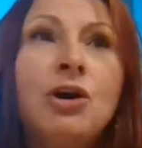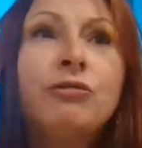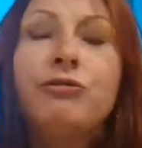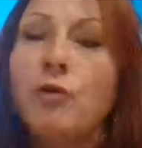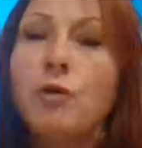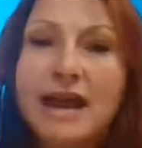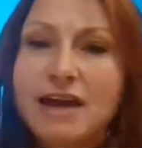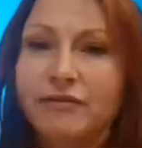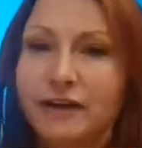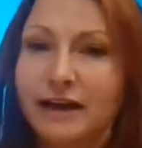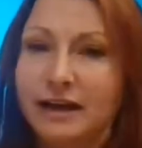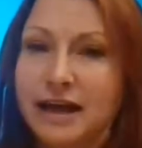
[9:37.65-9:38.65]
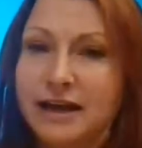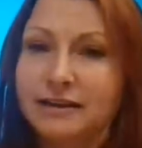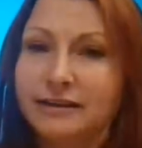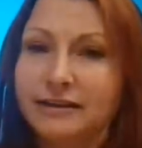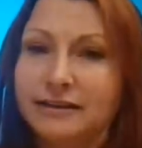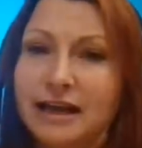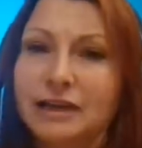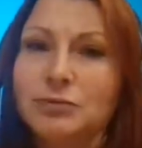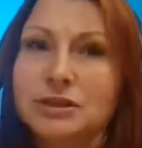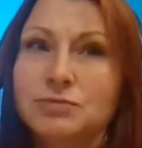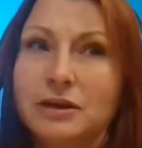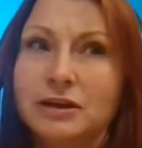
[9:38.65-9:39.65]
forever. And I think that
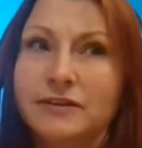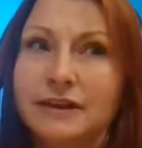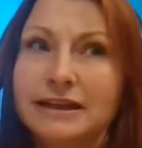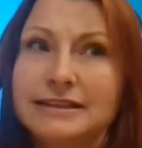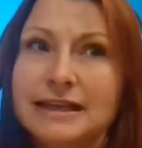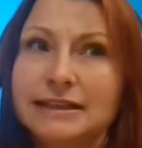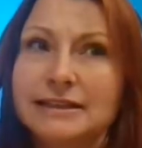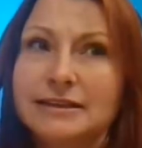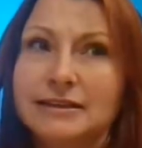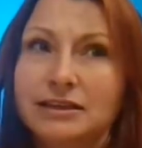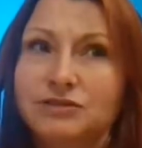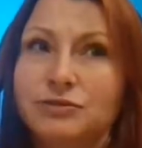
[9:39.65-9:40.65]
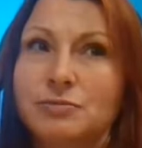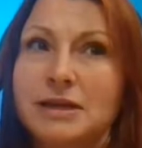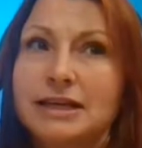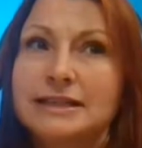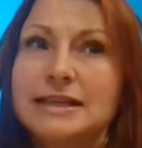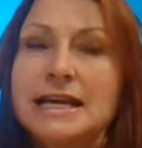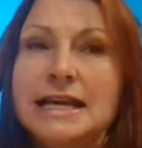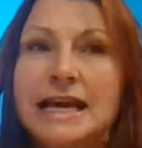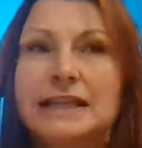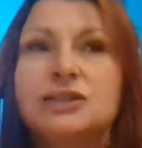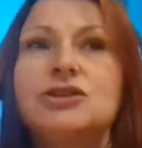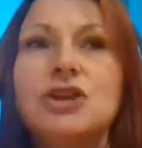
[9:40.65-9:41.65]
was one of the exciting things for me, is
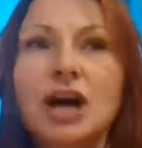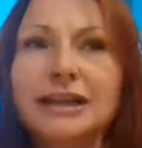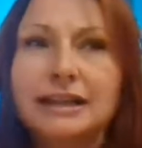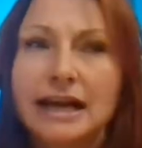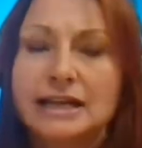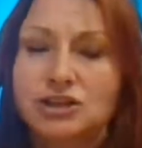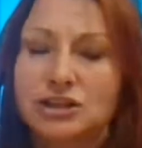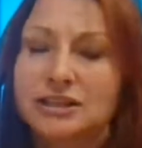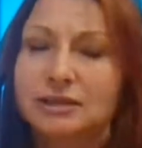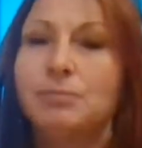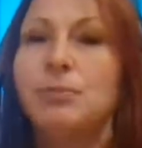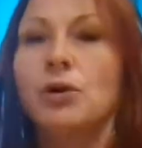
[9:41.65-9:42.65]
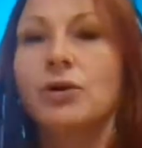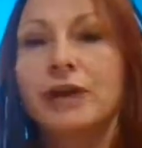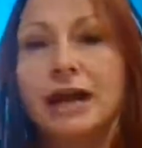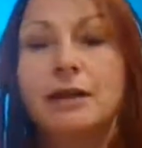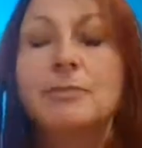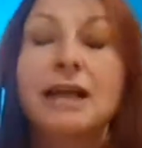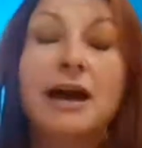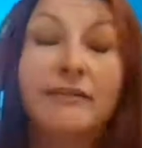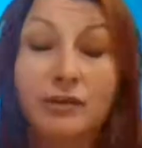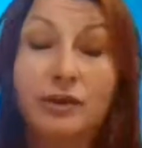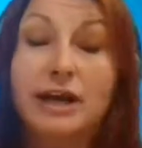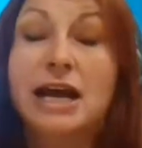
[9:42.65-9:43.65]
it's not like just a book. And I mean, I've
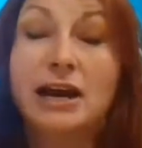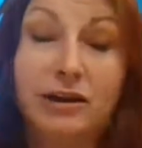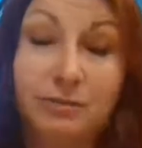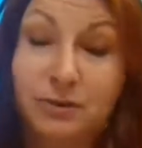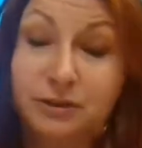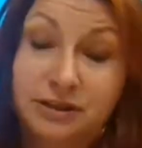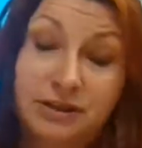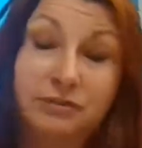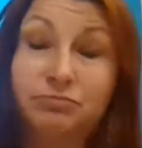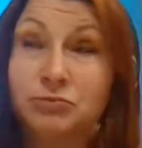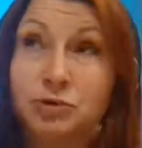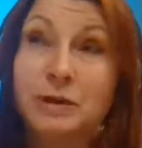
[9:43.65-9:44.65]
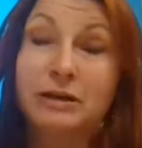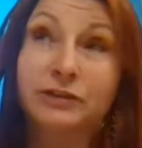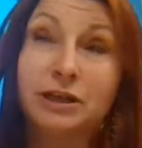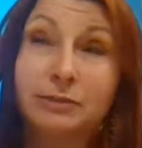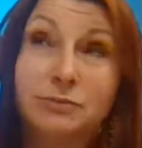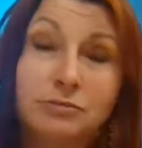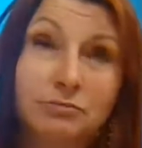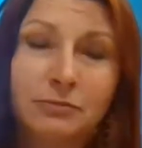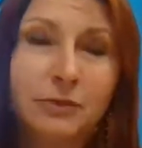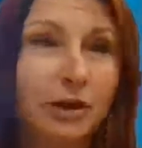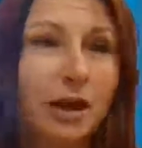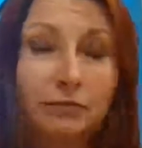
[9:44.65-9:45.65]
read Harry Potter 12 times.
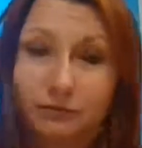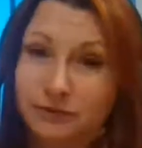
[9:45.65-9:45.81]
Okay,